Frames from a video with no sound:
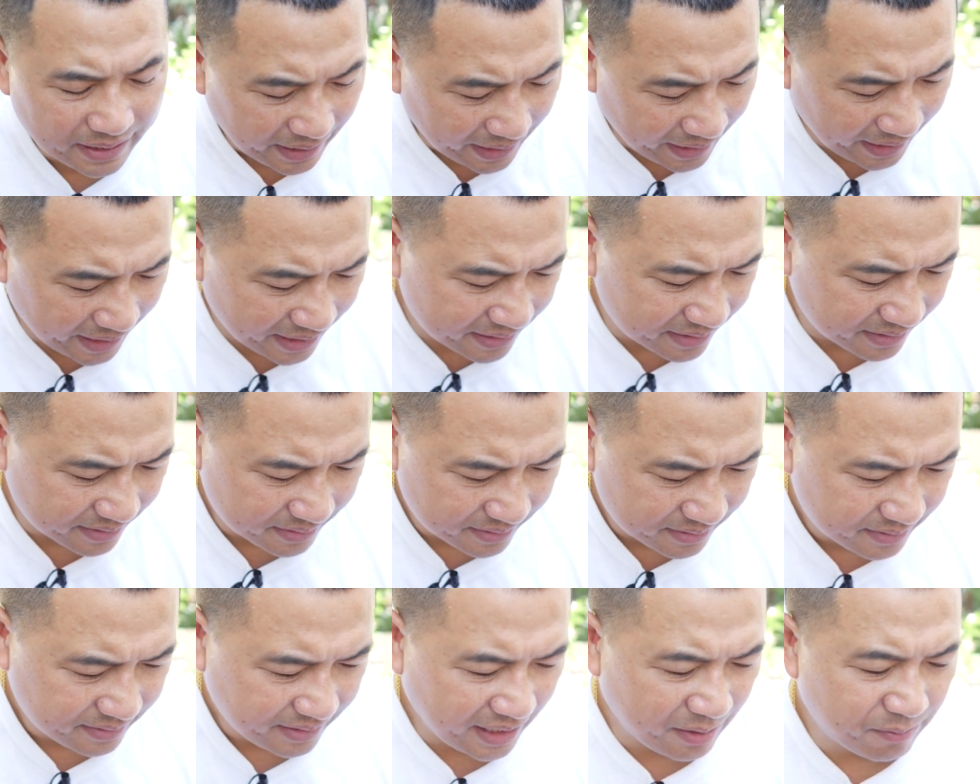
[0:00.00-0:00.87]
And
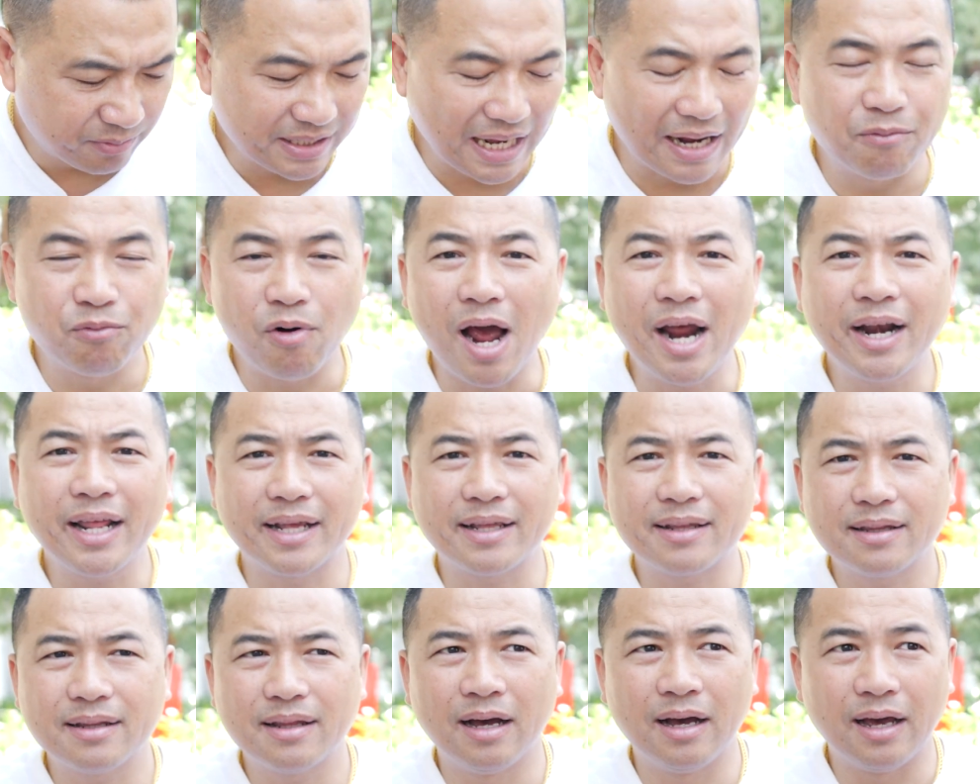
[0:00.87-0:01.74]
it was ironic,
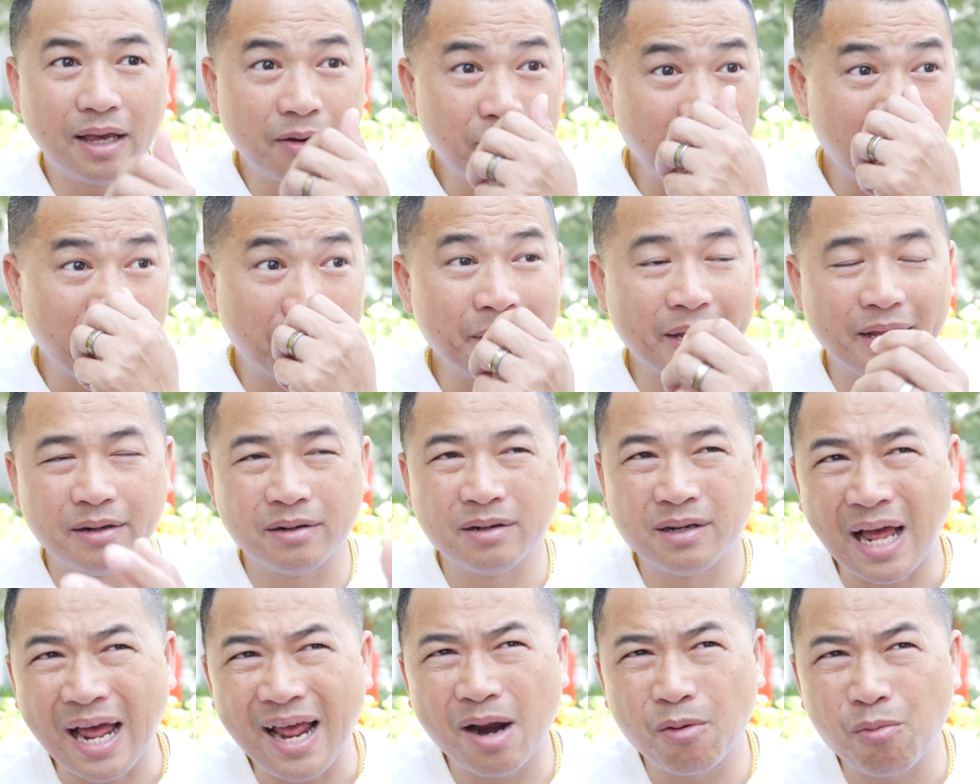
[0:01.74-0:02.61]
not
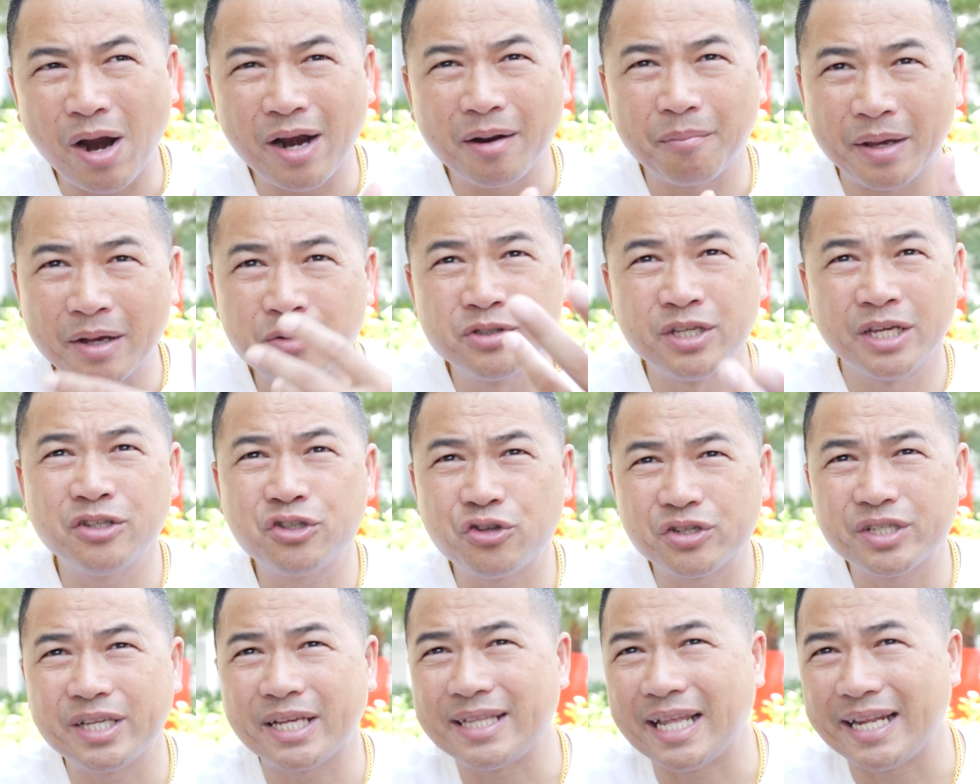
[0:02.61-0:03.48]
ironic, but it was
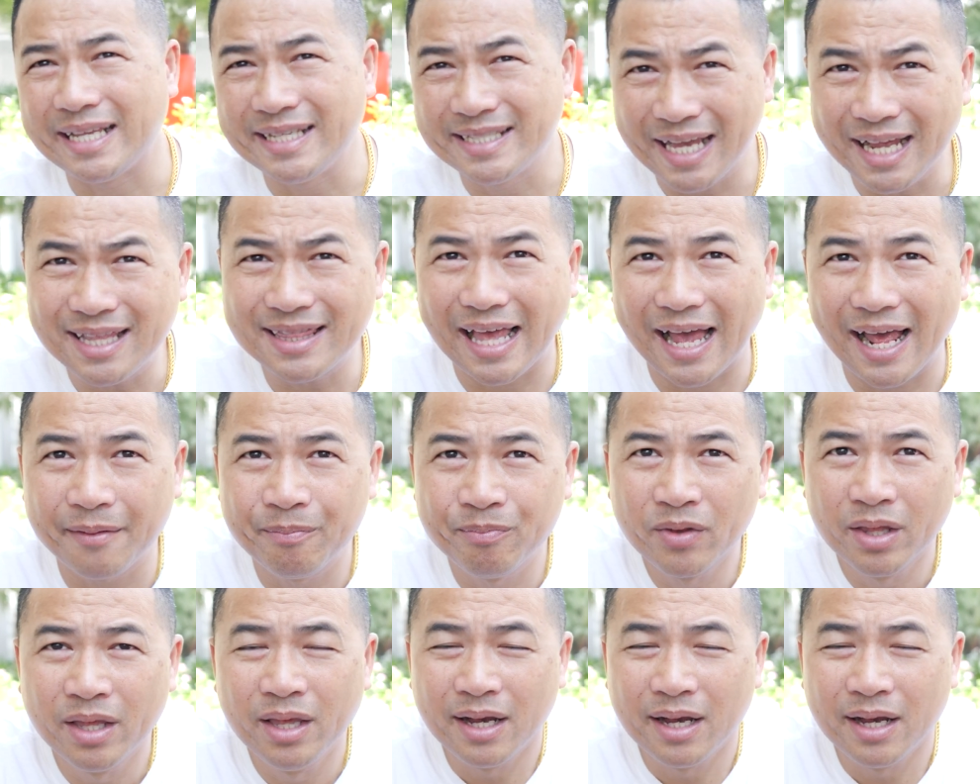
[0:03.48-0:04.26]
interesting that he said that,